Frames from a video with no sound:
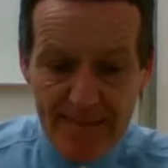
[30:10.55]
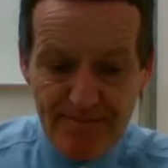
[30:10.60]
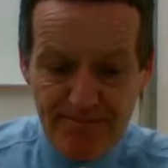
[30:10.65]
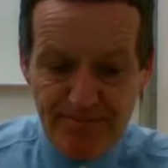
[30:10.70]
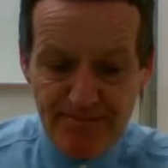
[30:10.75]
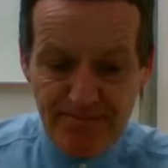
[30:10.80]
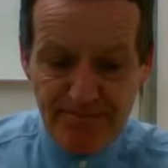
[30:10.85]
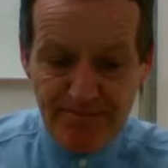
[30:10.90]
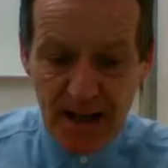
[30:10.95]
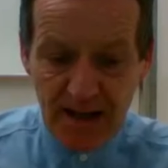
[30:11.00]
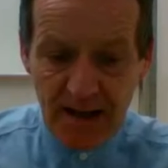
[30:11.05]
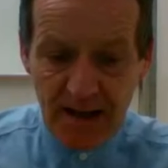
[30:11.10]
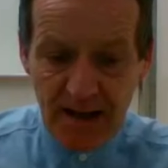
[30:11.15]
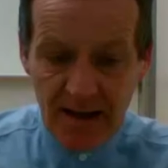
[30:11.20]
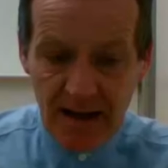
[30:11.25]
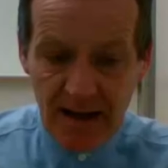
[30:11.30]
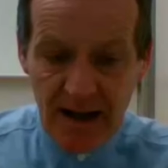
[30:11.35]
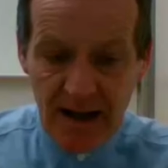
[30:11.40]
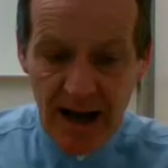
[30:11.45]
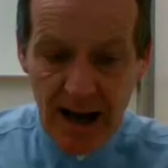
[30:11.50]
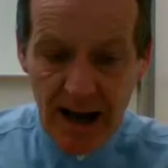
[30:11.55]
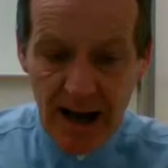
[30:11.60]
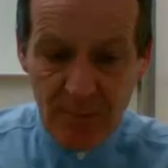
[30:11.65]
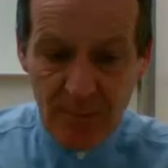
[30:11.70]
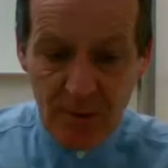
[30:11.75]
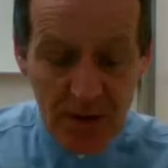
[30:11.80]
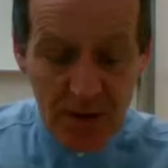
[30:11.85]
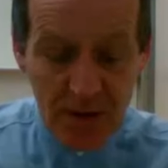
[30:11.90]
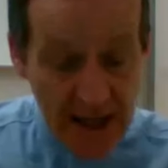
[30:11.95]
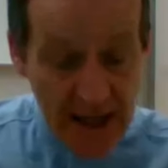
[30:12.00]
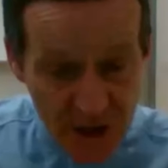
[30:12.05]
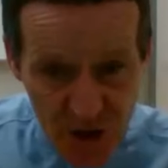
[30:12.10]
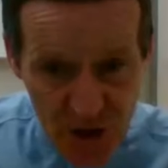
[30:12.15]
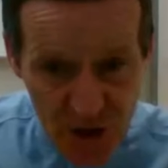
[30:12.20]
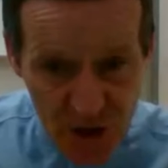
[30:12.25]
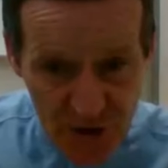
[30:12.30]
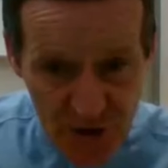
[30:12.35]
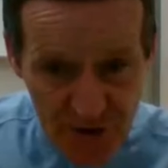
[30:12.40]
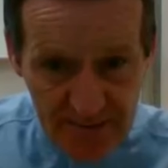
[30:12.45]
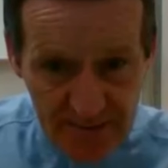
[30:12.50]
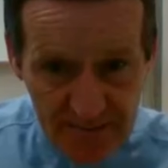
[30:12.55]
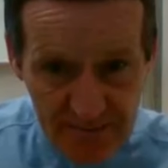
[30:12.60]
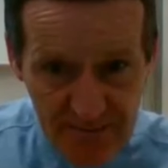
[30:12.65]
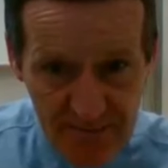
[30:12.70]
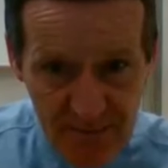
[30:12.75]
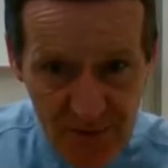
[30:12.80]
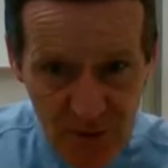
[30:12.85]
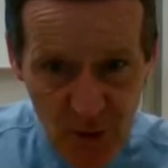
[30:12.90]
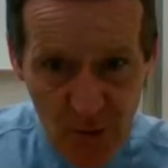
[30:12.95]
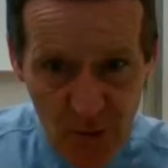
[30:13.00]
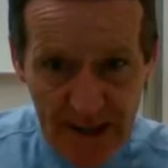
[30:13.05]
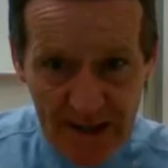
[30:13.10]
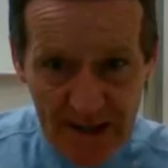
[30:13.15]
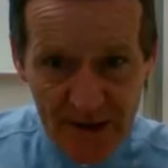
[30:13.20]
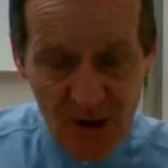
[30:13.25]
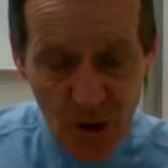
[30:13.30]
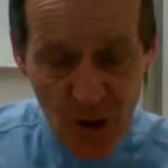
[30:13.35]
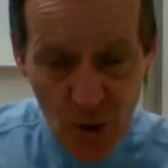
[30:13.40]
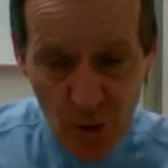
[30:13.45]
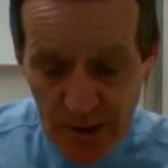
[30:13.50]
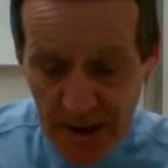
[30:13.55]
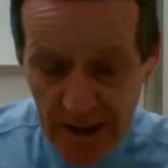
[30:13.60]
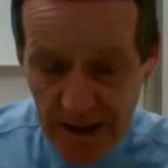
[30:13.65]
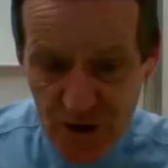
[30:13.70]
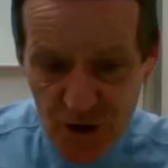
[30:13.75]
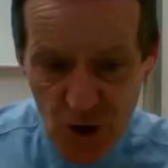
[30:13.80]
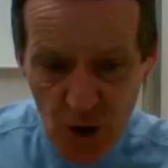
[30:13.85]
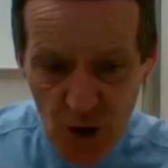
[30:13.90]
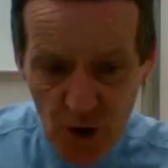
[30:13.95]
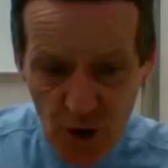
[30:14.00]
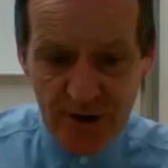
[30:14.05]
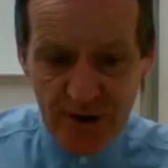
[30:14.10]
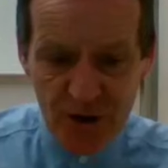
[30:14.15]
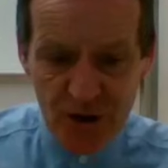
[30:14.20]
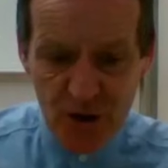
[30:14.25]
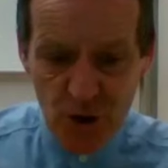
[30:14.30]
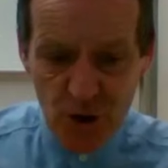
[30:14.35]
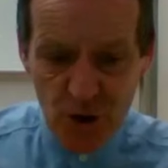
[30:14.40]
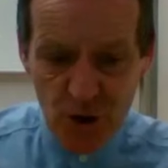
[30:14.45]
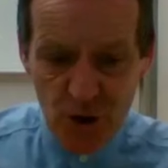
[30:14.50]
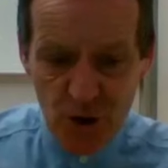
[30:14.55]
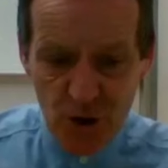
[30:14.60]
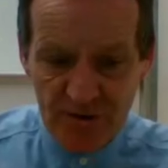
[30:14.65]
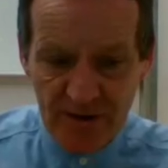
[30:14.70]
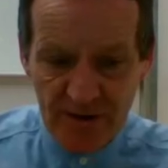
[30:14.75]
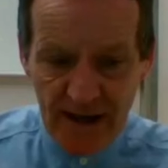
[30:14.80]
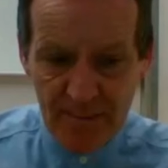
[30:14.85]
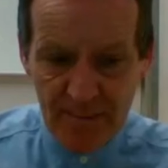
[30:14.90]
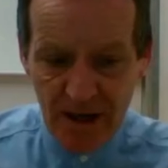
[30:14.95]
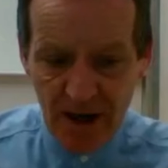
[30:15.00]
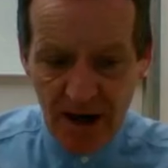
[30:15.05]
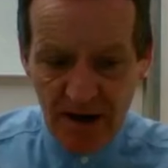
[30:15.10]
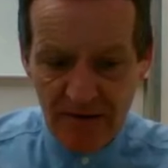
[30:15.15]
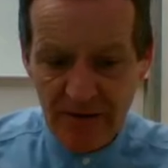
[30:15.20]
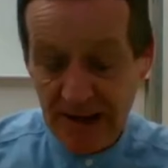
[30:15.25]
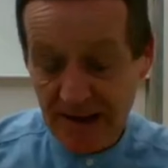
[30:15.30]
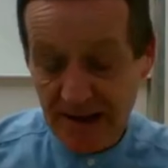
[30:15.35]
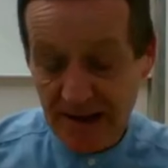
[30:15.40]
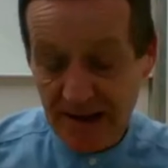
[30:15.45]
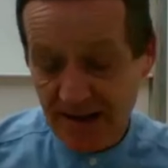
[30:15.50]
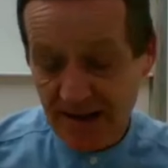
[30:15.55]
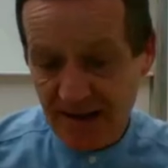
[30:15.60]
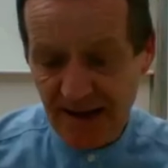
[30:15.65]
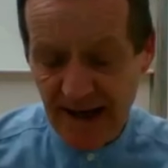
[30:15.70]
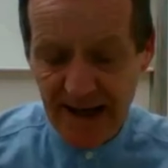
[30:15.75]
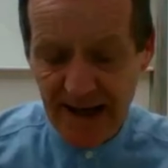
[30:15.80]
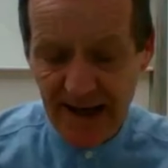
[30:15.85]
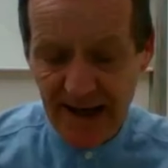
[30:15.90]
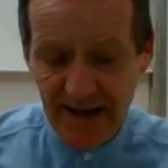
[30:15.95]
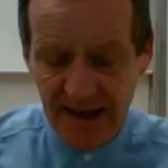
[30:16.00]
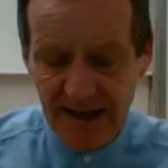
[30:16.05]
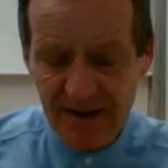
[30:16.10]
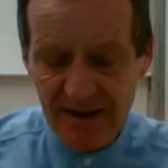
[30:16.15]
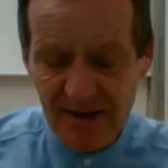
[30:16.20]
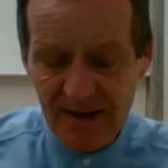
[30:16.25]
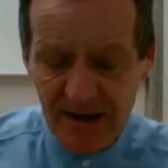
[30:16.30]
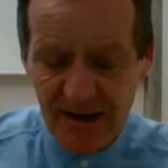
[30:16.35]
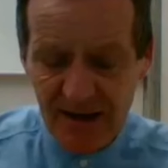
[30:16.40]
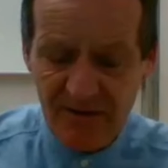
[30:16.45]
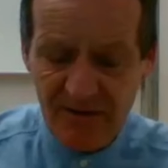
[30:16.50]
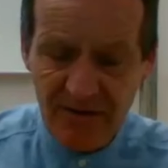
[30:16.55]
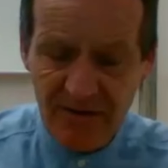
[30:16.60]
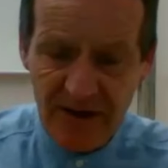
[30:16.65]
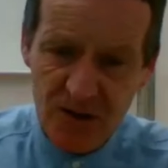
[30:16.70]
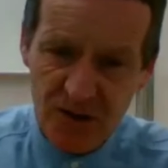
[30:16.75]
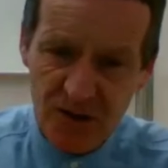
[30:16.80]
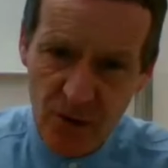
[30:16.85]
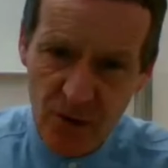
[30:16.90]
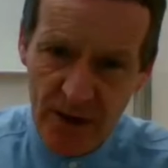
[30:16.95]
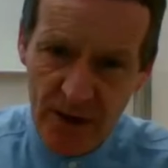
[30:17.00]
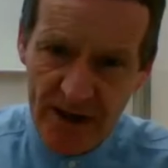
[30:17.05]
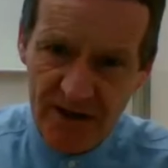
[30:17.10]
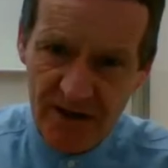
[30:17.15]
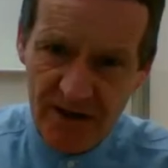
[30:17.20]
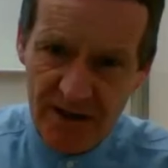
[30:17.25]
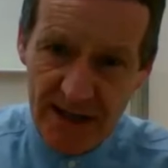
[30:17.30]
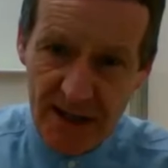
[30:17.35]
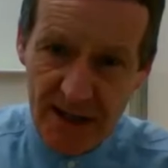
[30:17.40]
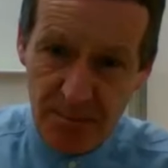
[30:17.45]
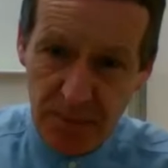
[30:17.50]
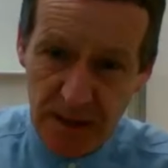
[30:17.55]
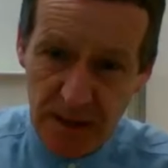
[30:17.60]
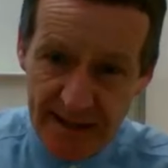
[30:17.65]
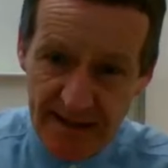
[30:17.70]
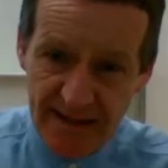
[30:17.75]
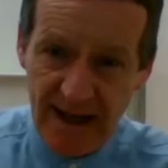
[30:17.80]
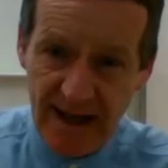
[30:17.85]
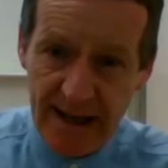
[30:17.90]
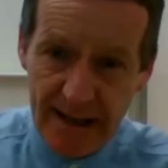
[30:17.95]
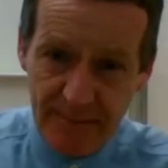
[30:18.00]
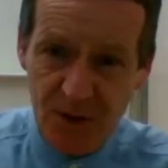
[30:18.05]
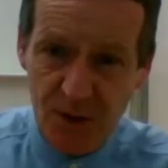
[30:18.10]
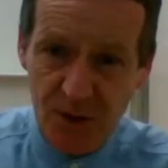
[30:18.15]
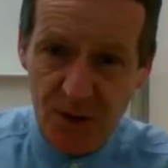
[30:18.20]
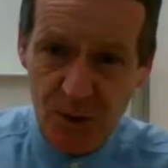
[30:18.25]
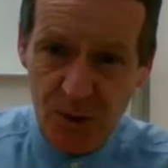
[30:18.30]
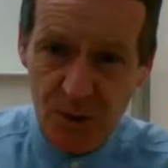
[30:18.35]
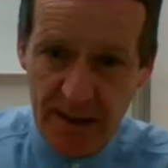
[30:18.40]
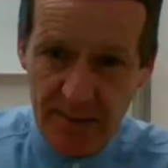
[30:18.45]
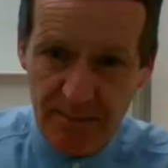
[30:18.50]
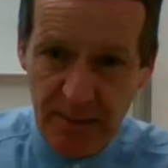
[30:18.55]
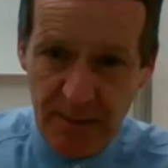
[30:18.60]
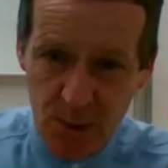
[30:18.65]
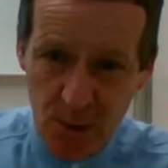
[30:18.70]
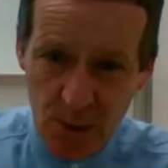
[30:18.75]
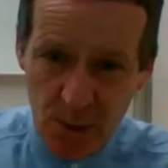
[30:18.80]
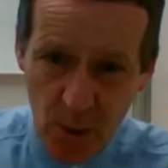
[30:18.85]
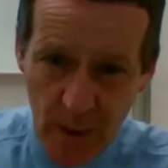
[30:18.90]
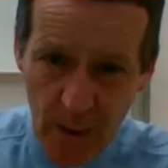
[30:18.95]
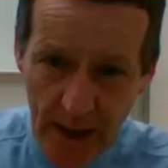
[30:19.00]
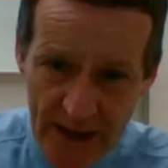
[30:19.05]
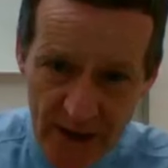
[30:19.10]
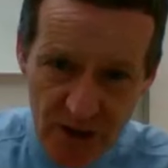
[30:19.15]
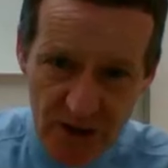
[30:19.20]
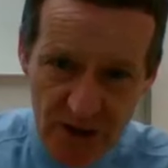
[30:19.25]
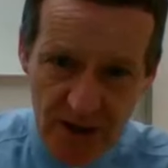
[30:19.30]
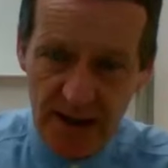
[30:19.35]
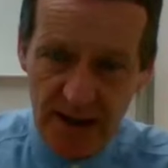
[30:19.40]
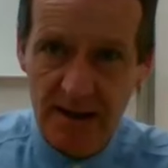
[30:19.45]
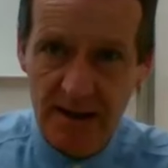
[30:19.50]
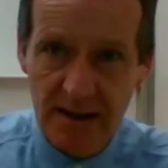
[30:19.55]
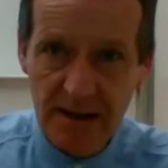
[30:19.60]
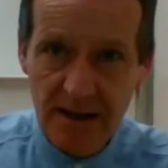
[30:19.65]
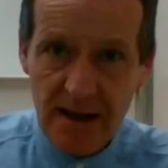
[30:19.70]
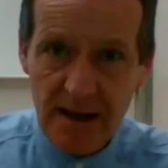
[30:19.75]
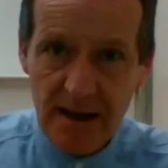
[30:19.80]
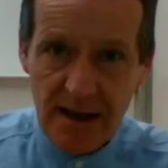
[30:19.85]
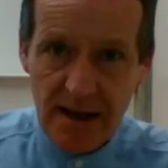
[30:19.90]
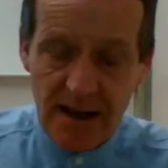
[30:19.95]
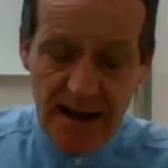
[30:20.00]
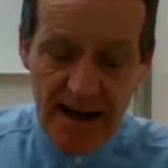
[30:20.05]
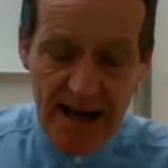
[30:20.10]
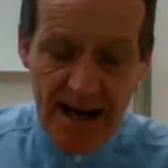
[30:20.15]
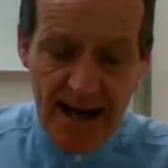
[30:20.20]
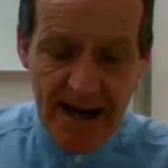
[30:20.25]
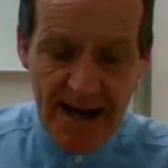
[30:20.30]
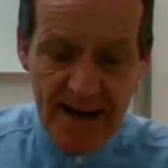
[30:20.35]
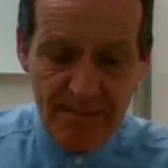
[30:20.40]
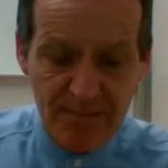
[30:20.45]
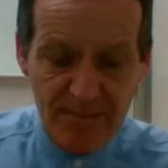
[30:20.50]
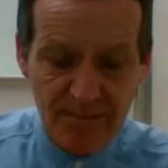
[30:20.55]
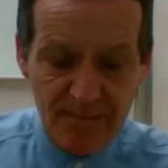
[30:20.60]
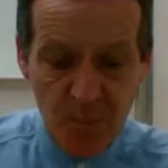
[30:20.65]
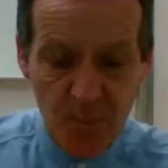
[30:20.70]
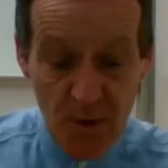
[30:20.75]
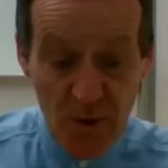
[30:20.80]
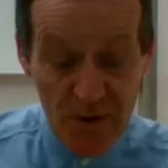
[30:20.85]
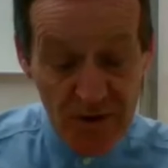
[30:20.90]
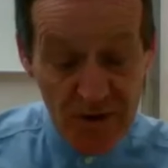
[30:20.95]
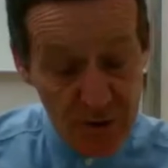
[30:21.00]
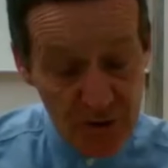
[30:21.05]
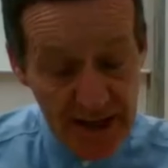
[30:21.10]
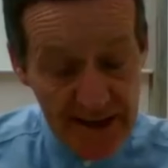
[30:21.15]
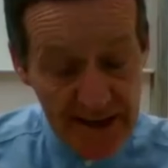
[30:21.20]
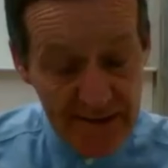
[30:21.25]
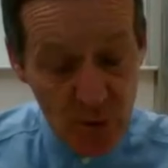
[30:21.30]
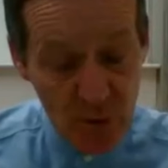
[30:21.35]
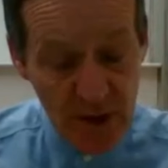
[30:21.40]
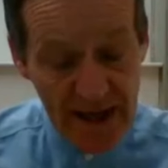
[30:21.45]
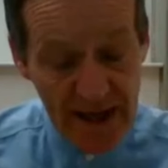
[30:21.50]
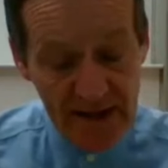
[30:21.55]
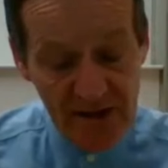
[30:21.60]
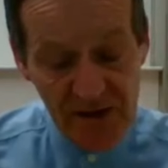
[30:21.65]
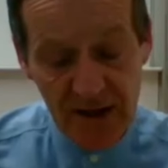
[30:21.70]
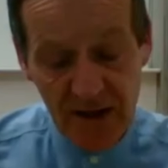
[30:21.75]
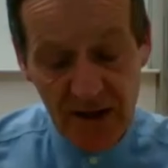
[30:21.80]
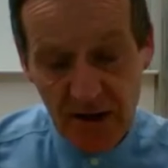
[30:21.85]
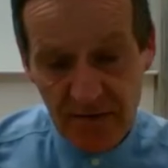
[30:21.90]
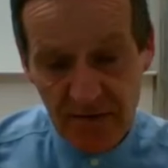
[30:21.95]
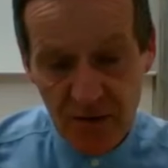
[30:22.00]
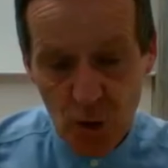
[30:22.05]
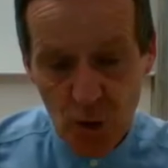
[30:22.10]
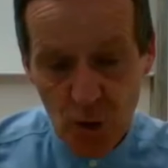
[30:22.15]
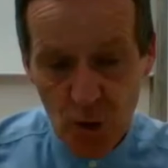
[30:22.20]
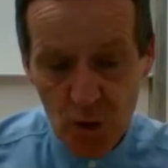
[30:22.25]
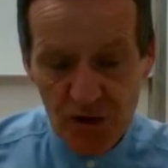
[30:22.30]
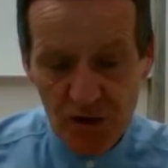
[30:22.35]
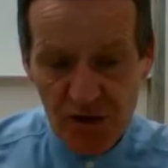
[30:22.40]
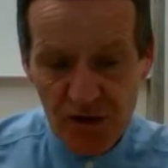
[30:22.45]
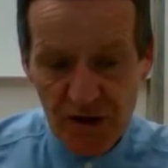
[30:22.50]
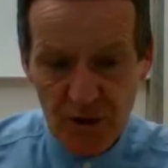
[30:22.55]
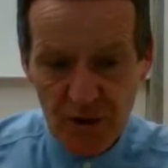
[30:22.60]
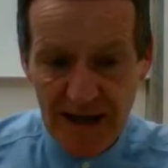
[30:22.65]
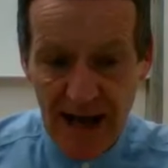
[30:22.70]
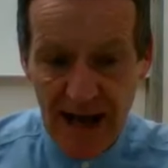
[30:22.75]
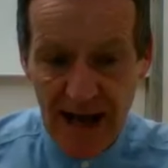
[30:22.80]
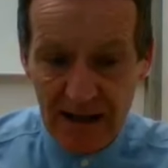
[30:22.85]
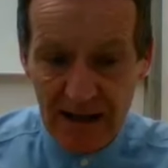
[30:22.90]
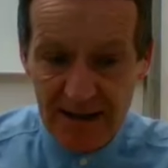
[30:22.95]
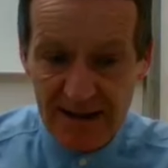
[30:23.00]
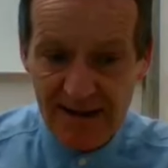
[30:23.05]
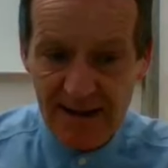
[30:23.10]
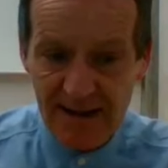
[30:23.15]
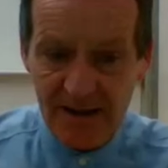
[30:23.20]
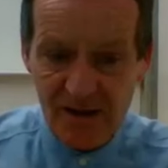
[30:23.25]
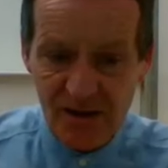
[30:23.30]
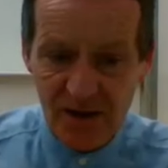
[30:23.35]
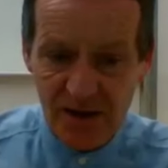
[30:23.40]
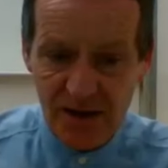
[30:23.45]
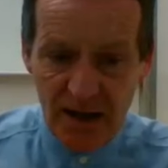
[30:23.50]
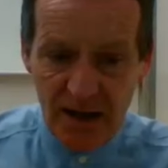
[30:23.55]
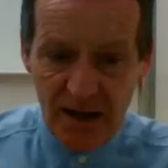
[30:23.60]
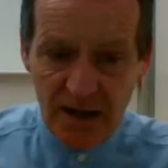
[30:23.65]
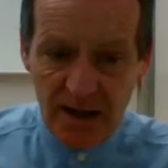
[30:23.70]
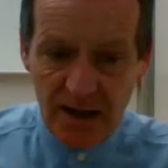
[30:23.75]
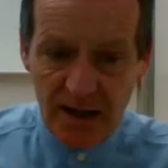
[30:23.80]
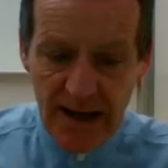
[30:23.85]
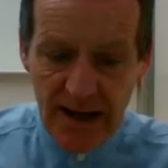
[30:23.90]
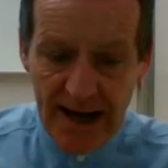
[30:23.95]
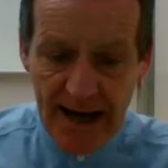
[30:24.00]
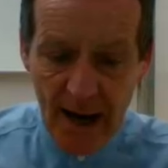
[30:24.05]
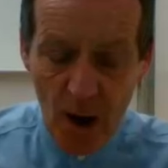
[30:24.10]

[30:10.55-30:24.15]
I'm glad you tuned in, comrades. I hope you enjoyed the show. Darren McGarvey, as I say, is a vital voice in these bleak times with people questioning, without navel-gazing, of course, our analysis.